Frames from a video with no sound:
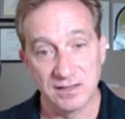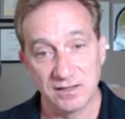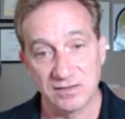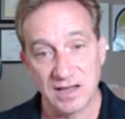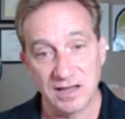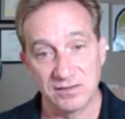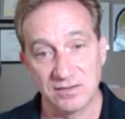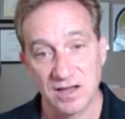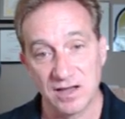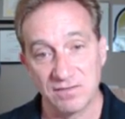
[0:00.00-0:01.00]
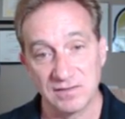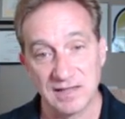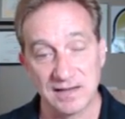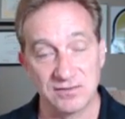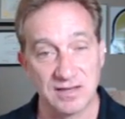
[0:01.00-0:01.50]
in this case of,
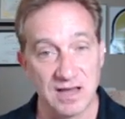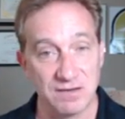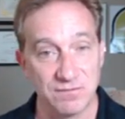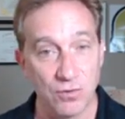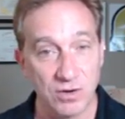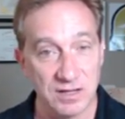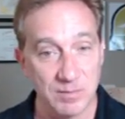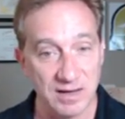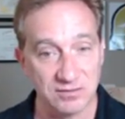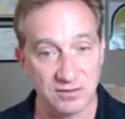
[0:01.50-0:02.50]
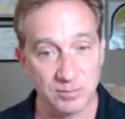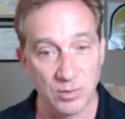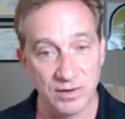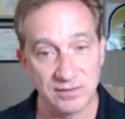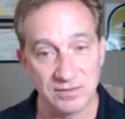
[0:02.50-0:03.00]
let's say, 40 basis
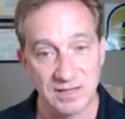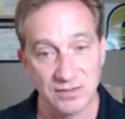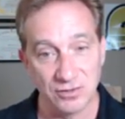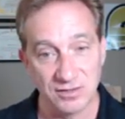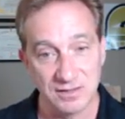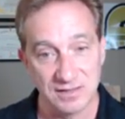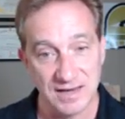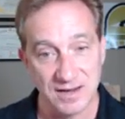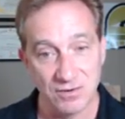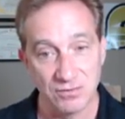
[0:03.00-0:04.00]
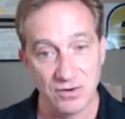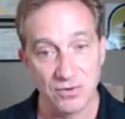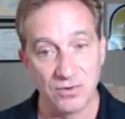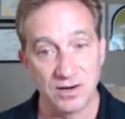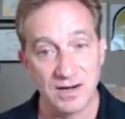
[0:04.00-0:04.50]
points, either down
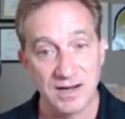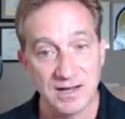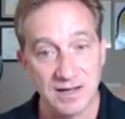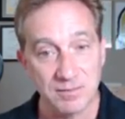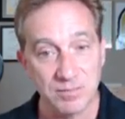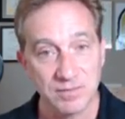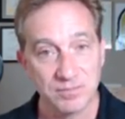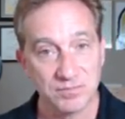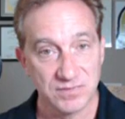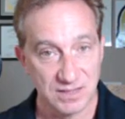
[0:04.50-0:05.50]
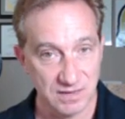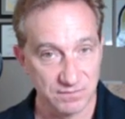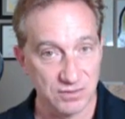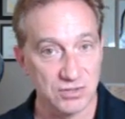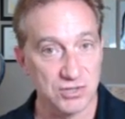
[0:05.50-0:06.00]
or up,
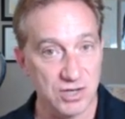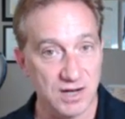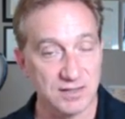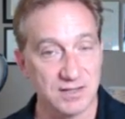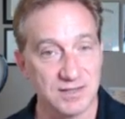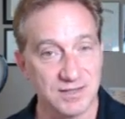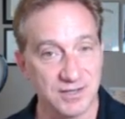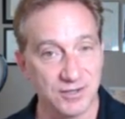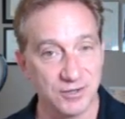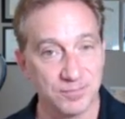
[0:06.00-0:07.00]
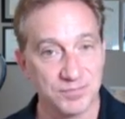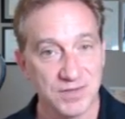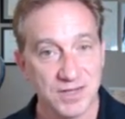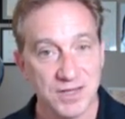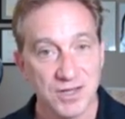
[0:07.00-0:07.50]
if there's a shock to the yield,
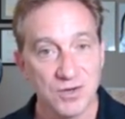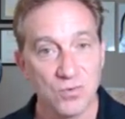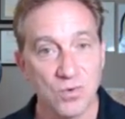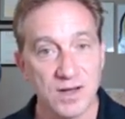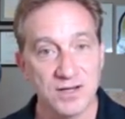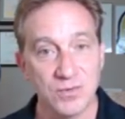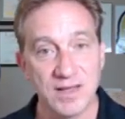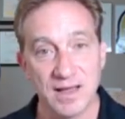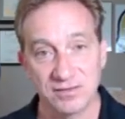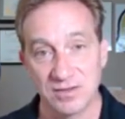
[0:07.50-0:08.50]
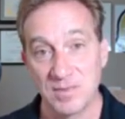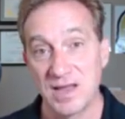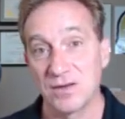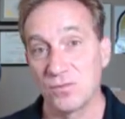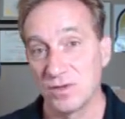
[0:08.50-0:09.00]
what do we
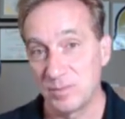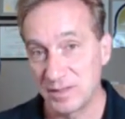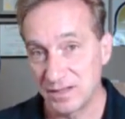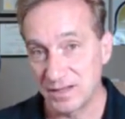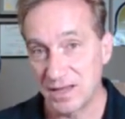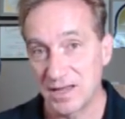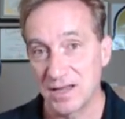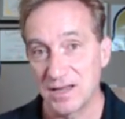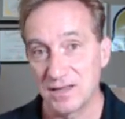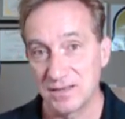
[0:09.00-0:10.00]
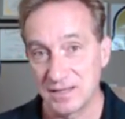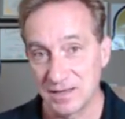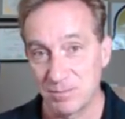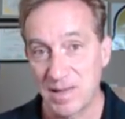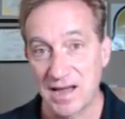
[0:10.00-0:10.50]
estimate would be a,
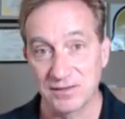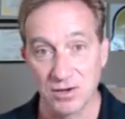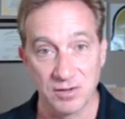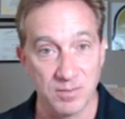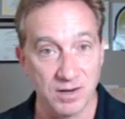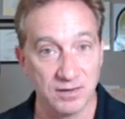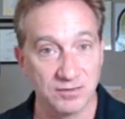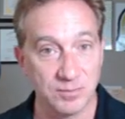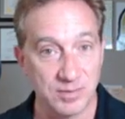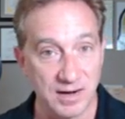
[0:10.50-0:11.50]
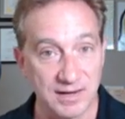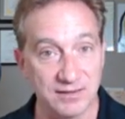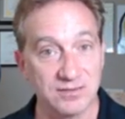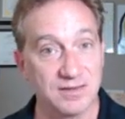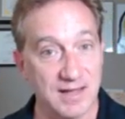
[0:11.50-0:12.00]
the impact on the bond's
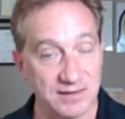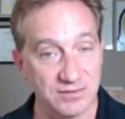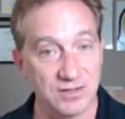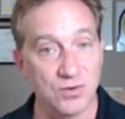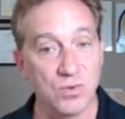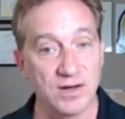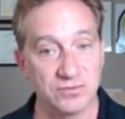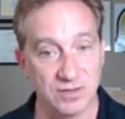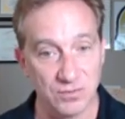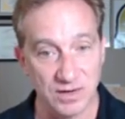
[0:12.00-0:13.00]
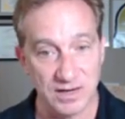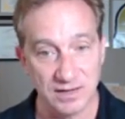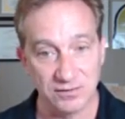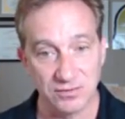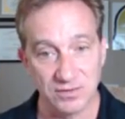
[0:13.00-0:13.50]
price? That's the question we're
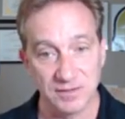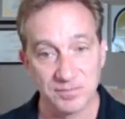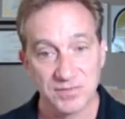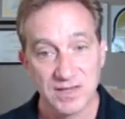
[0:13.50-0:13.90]
answering.